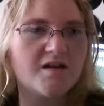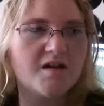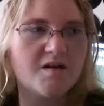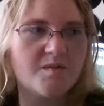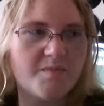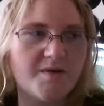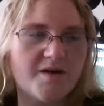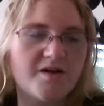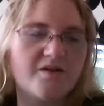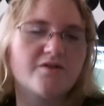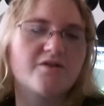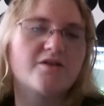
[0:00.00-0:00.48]

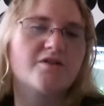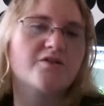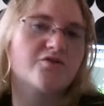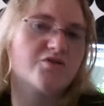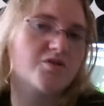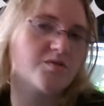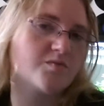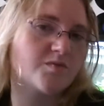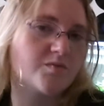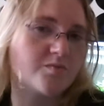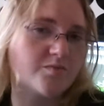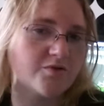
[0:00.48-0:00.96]
about our
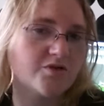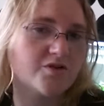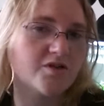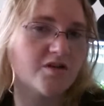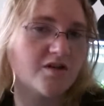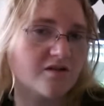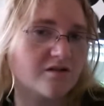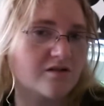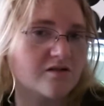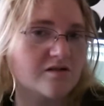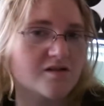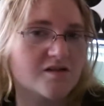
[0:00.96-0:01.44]
trip to Busch
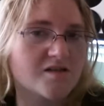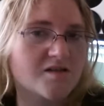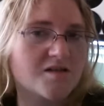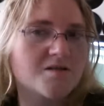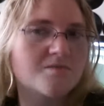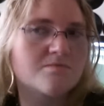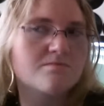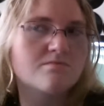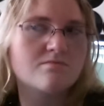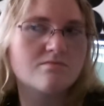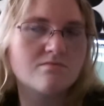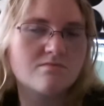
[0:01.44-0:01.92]
Gardens.
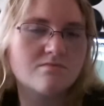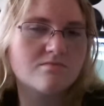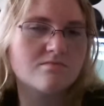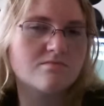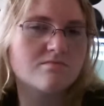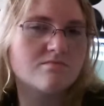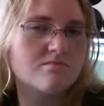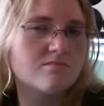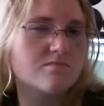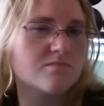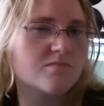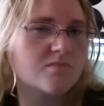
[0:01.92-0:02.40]

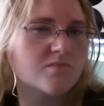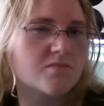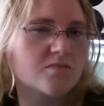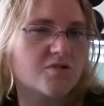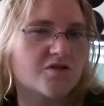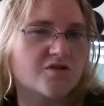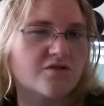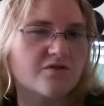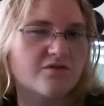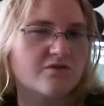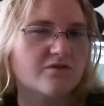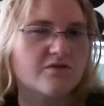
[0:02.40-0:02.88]

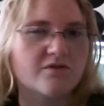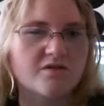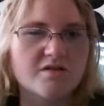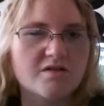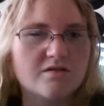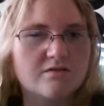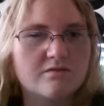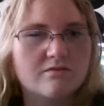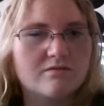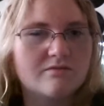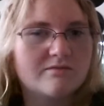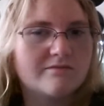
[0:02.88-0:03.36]
Just a
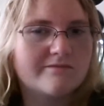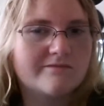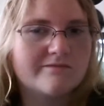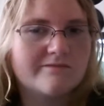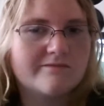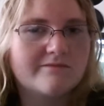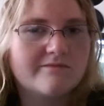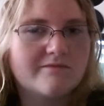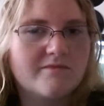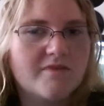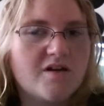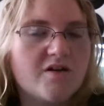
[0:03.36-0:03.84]
thought.
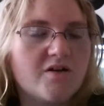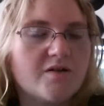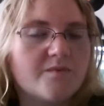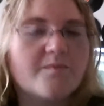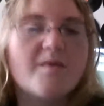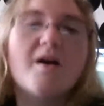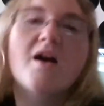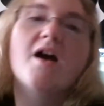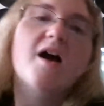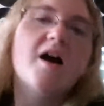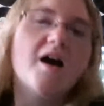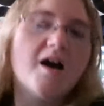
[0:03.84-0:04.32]
Alright,
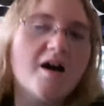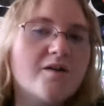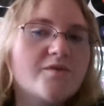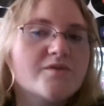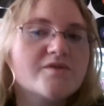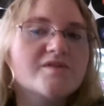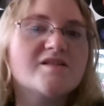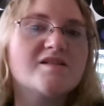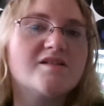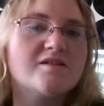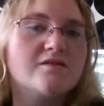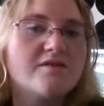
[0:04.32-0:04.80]
I
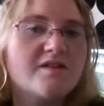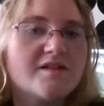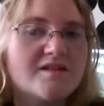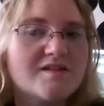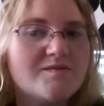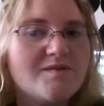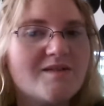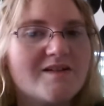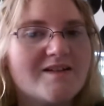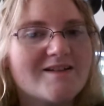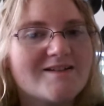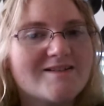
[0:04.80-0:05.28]
will see you
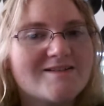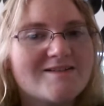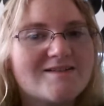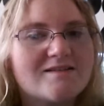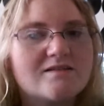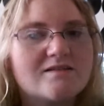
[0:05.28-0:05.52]
next week.